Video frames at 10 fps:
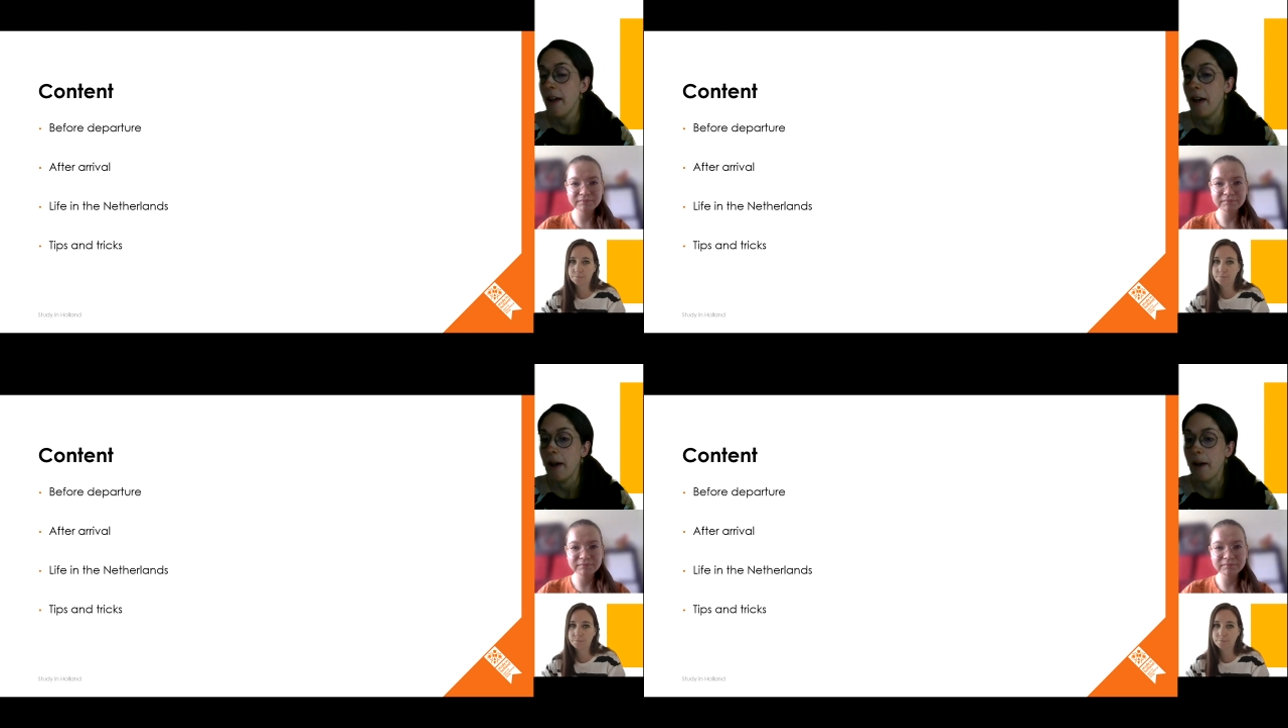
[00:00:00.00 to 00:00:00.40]

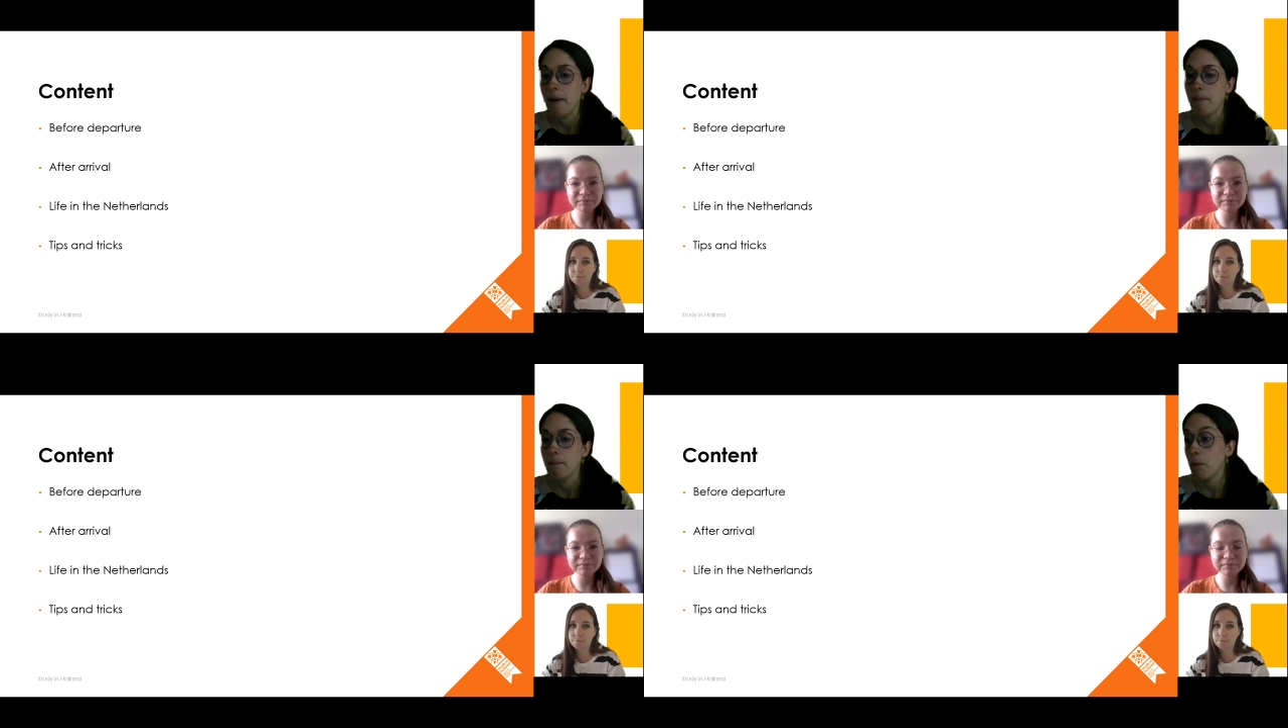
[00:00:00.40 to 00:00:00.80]

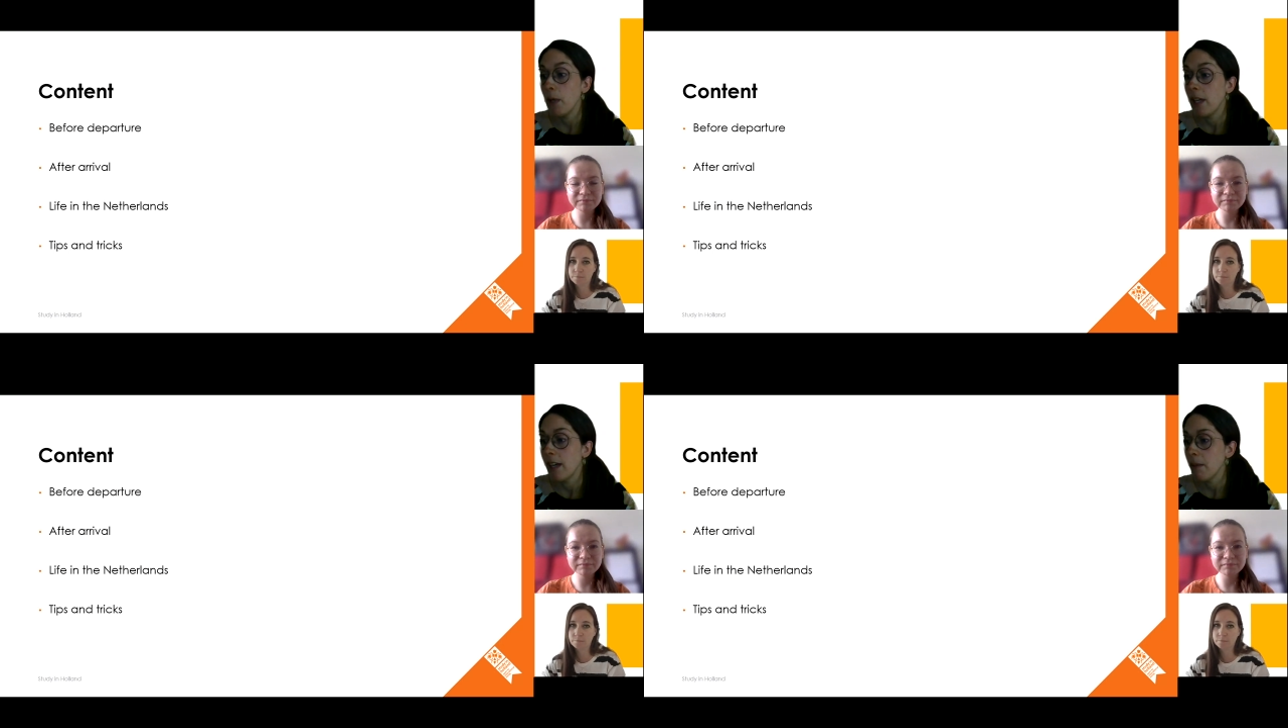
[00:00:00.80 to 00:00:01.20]
but
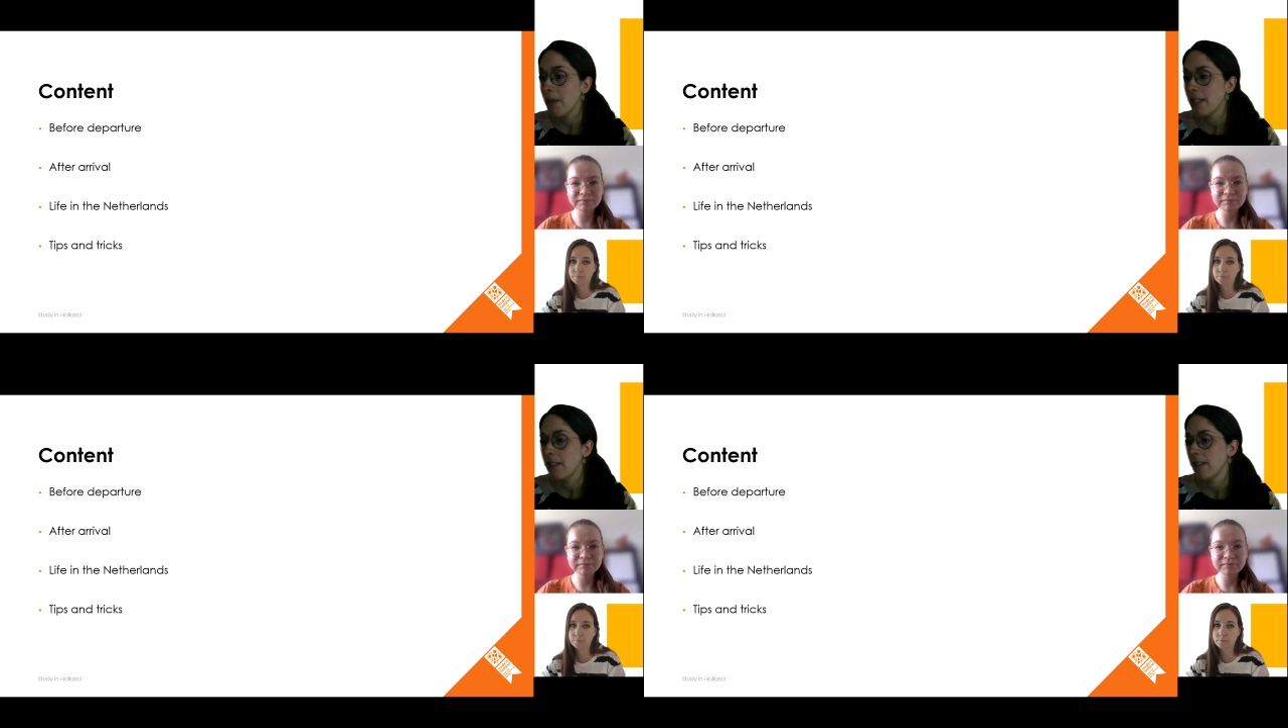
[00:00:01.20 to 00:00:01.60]
we can
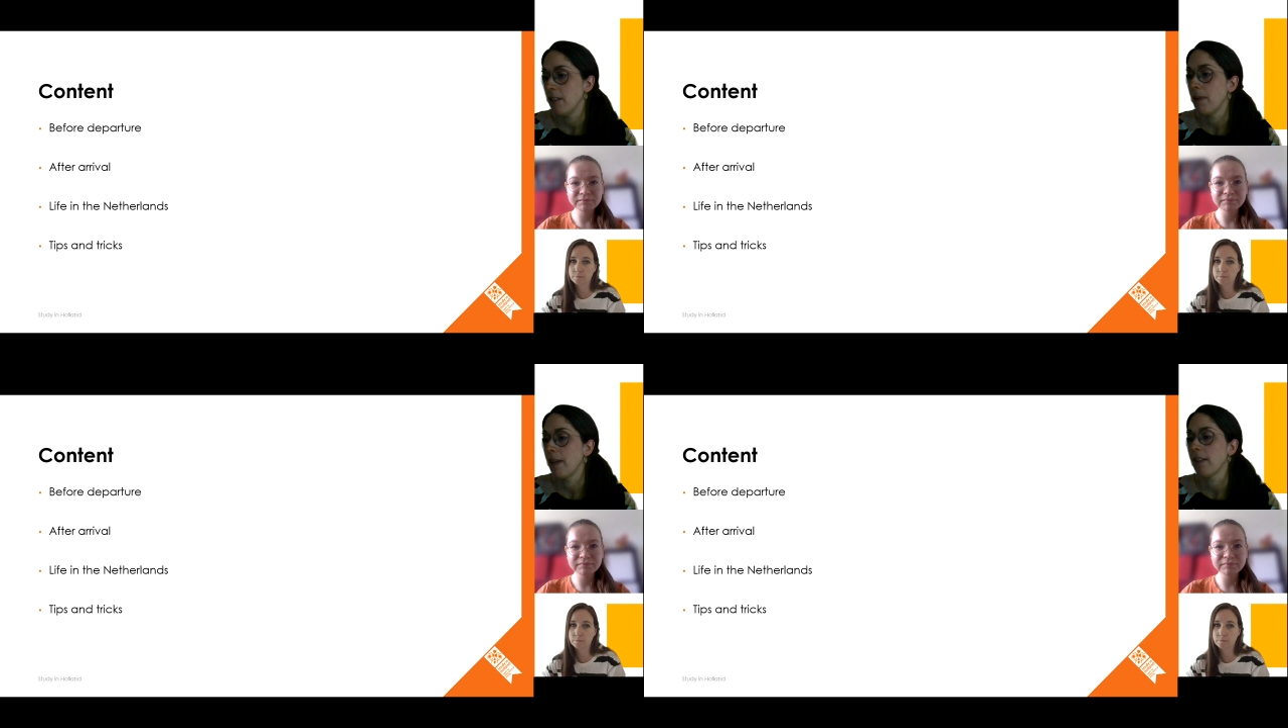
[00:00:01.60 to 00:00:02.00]
imagine
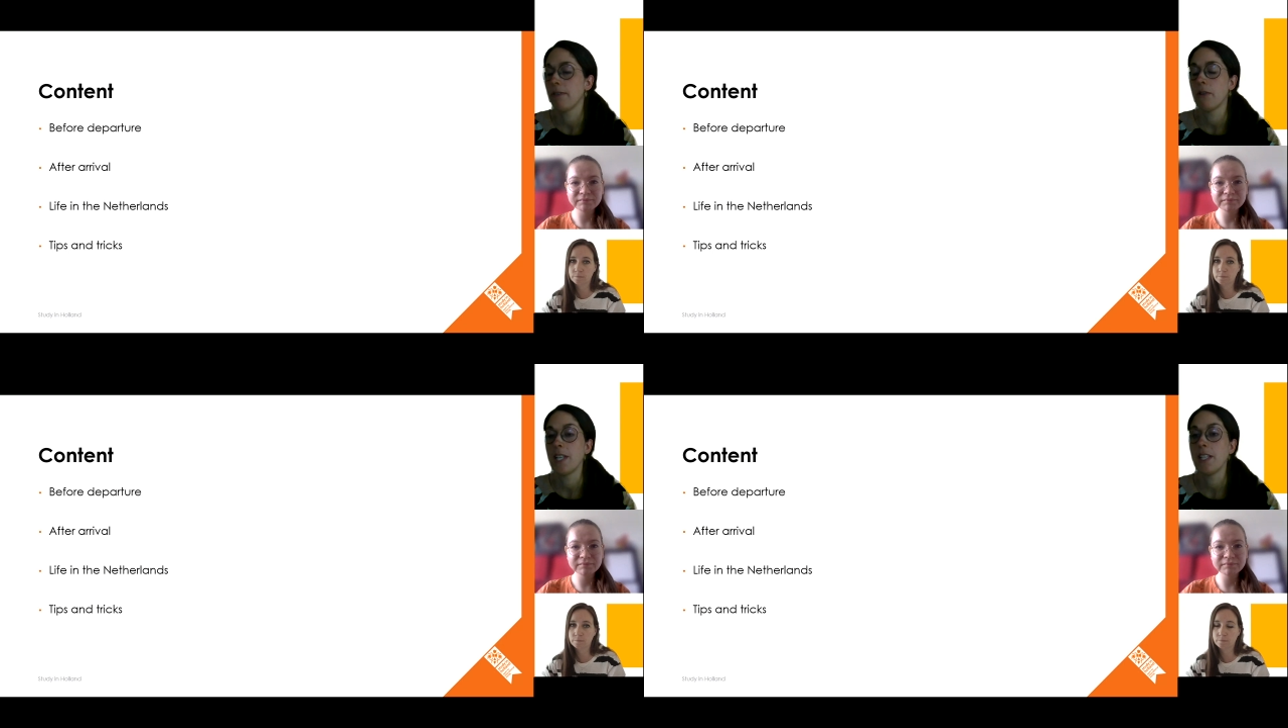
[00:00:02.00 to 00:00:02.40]
that you might
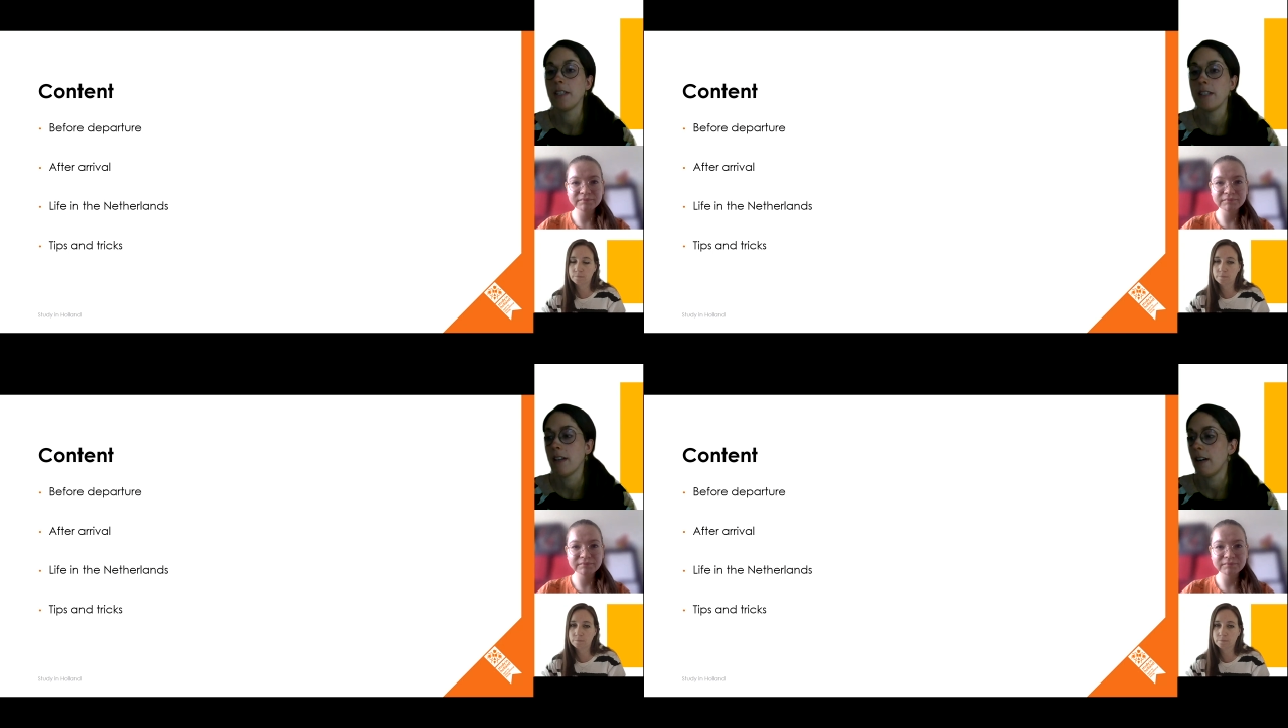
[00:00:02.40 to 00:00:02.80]
have
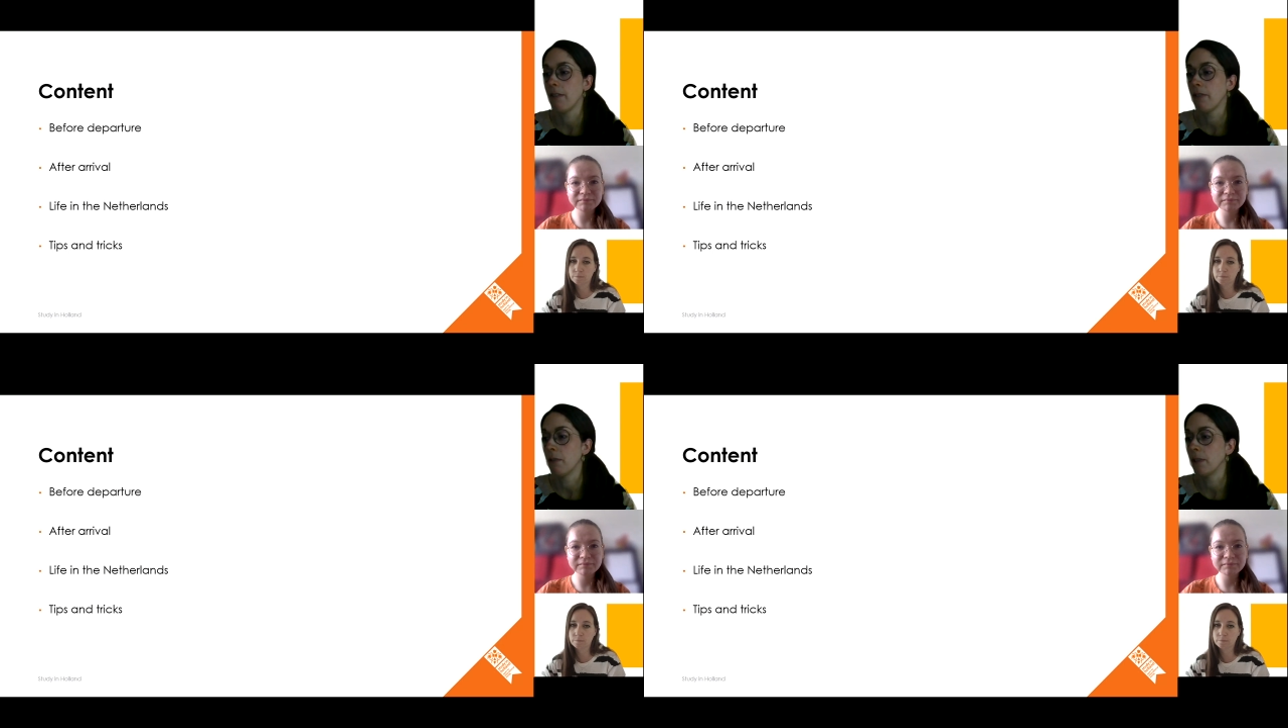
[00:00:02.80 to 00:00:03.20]
questions
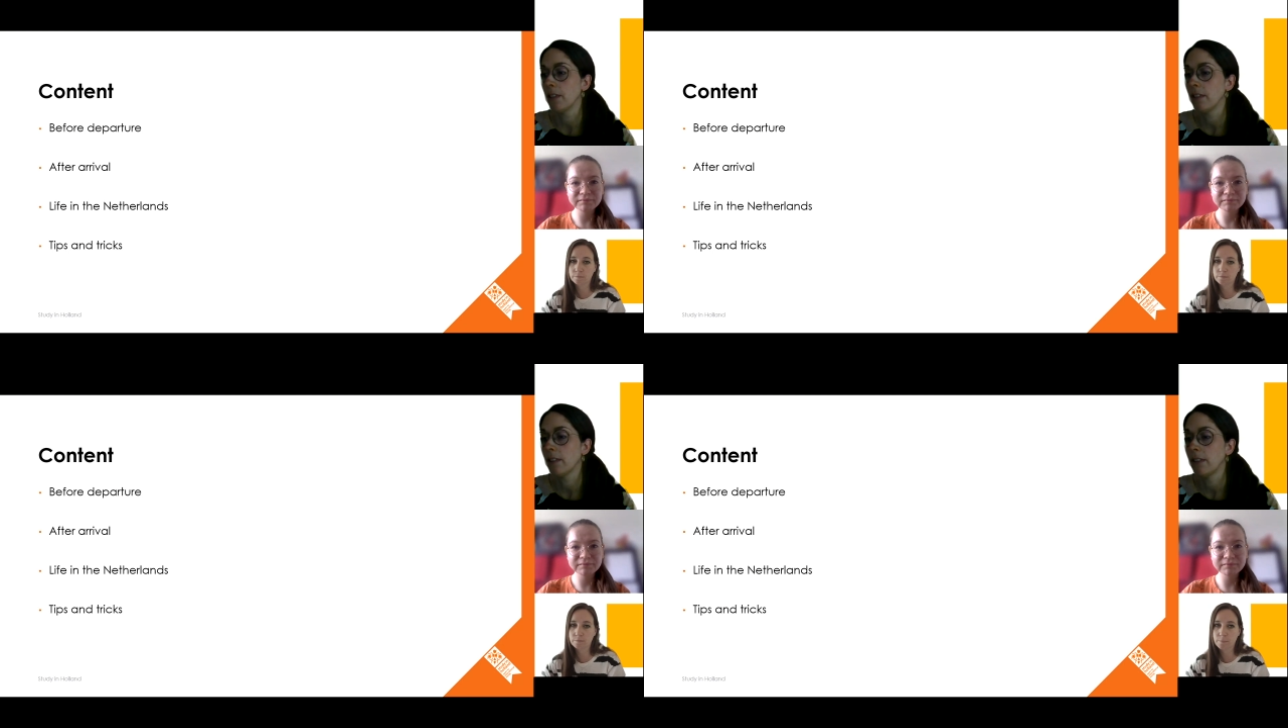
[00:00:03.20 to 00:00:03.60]

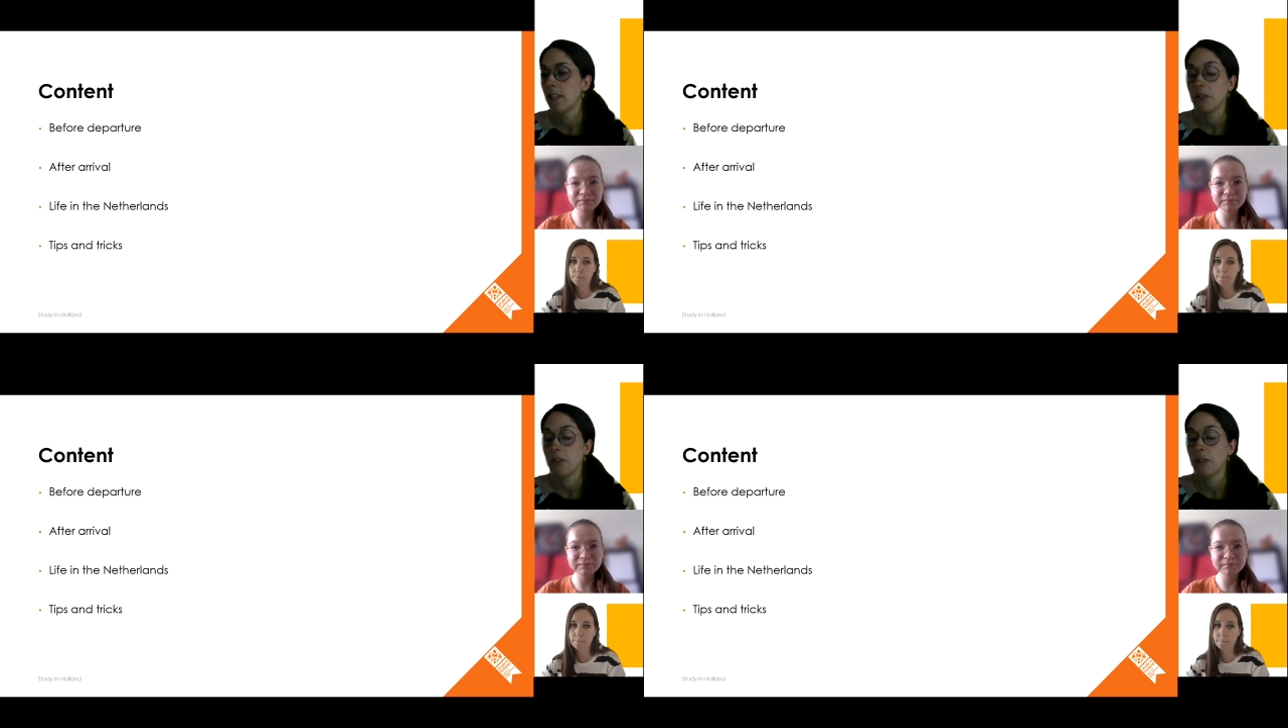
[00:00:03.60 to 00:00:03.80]
afterwards.